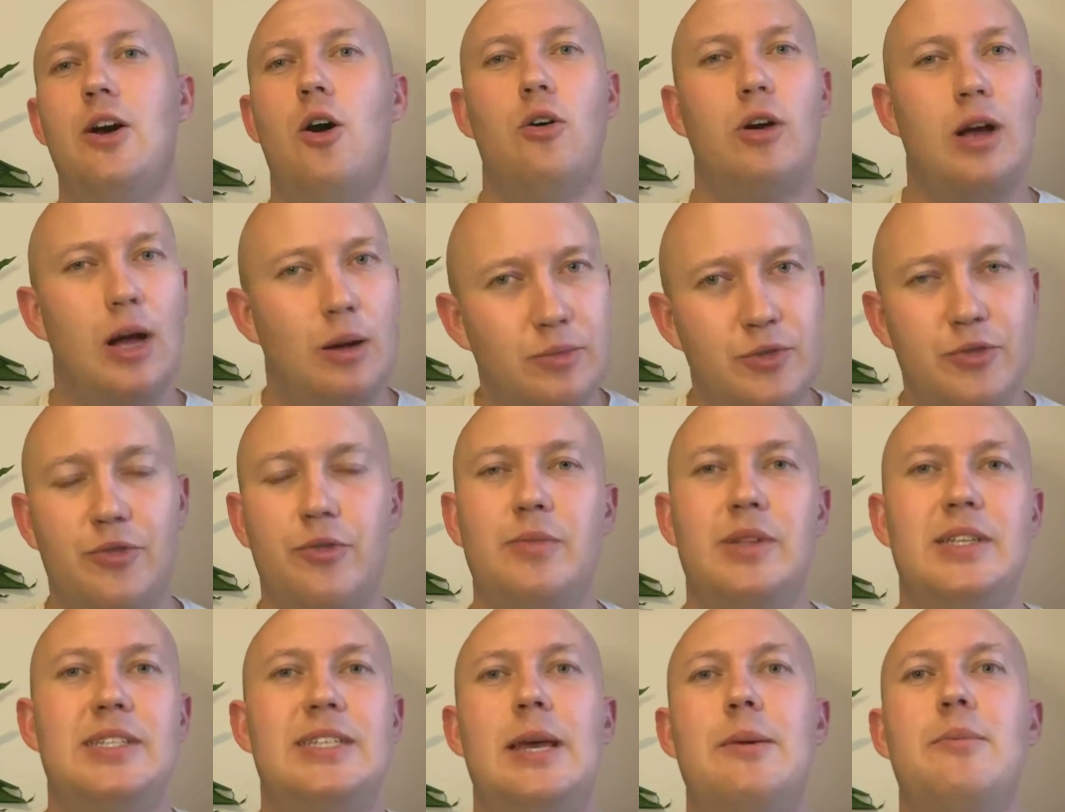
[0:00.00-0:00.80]
Comes
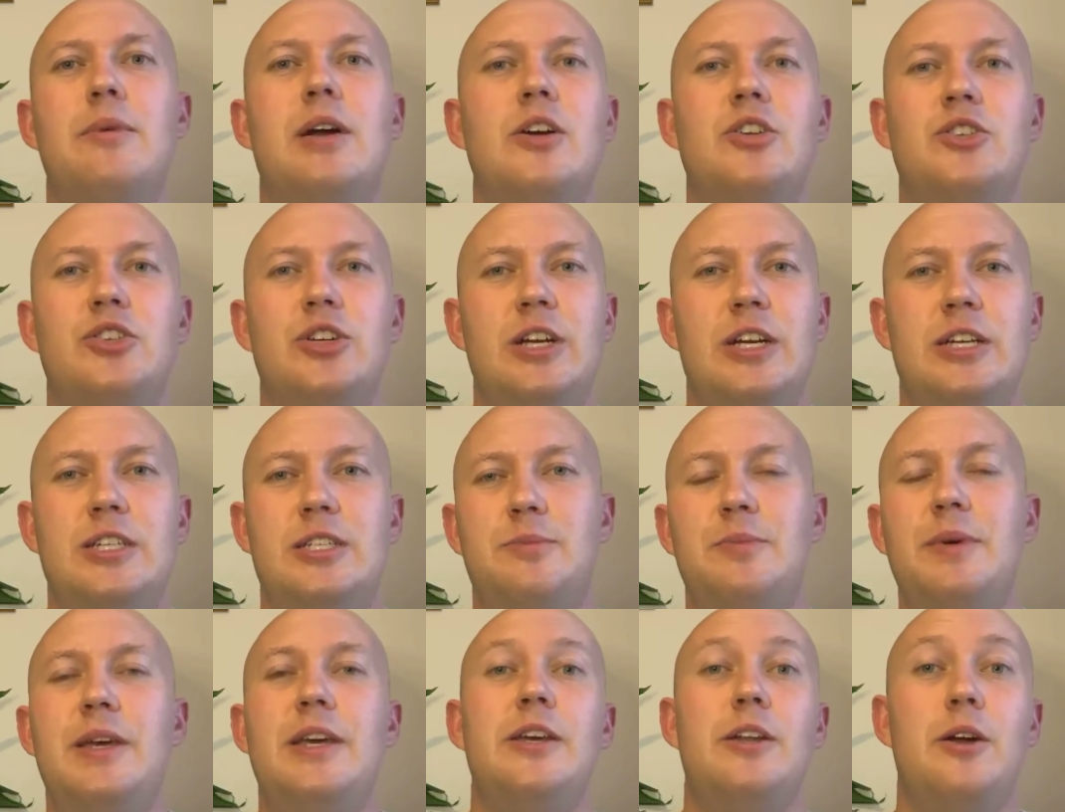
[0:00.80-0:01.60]
from the same country
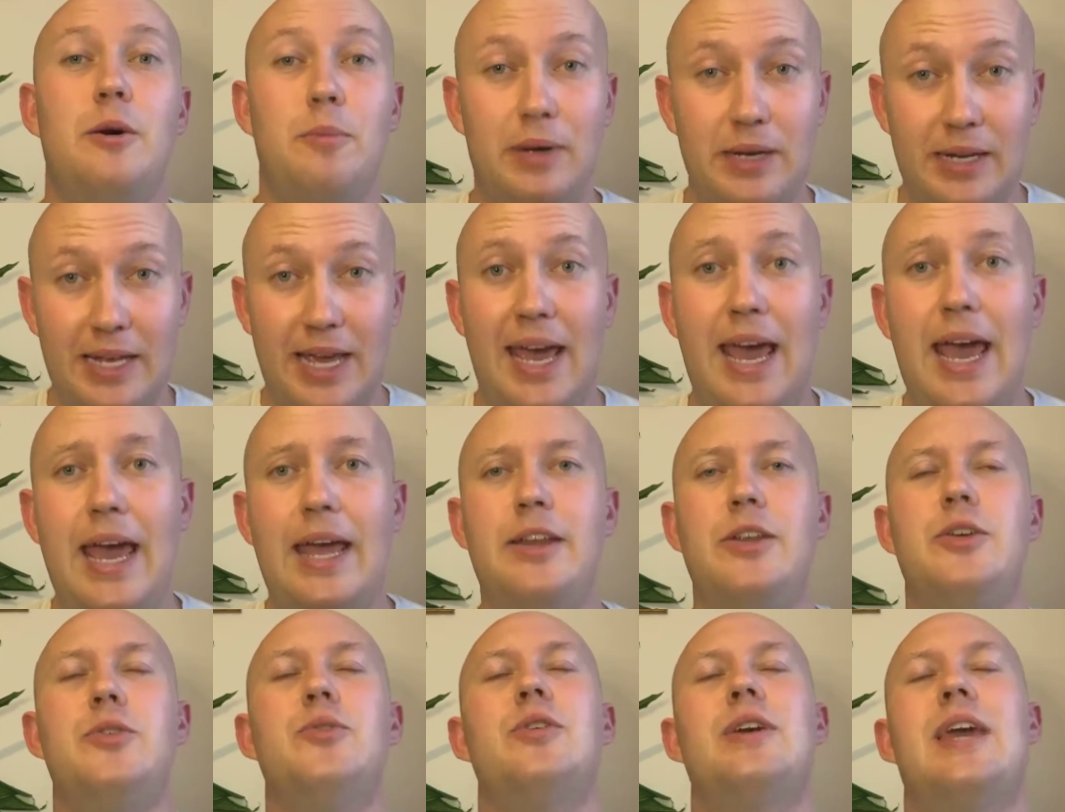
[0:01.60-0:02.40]
as me. But here
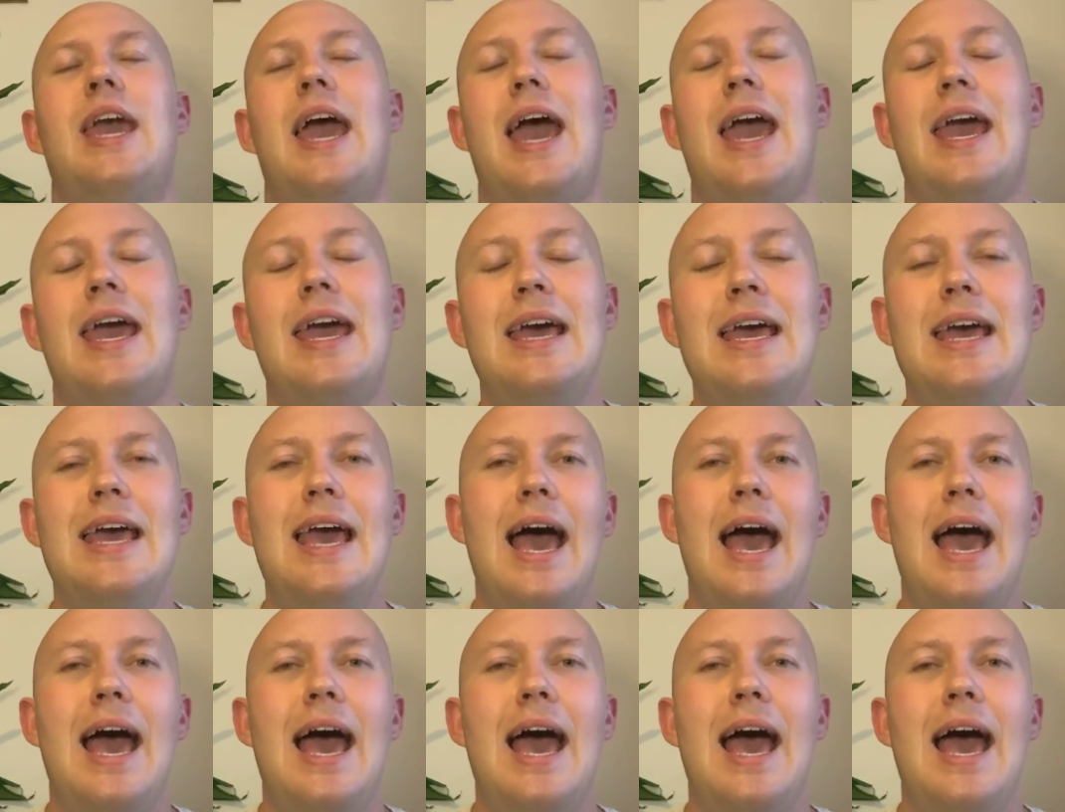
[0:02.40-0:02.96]
in UK.